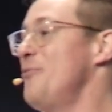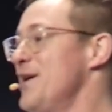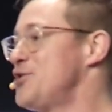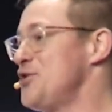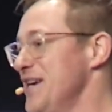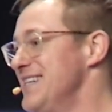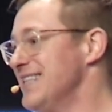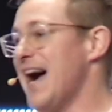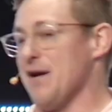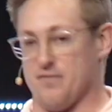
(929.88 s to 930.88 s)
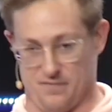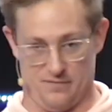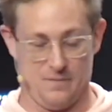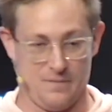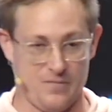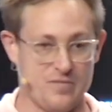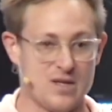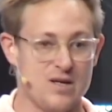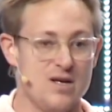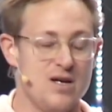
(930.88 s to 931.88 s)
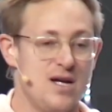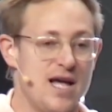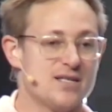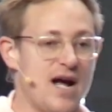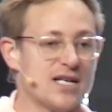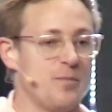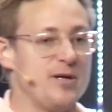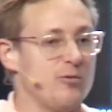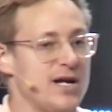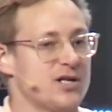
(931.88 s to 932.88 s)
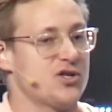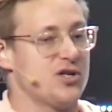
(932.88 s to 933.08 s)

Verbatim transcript: wish in life is not to be rich,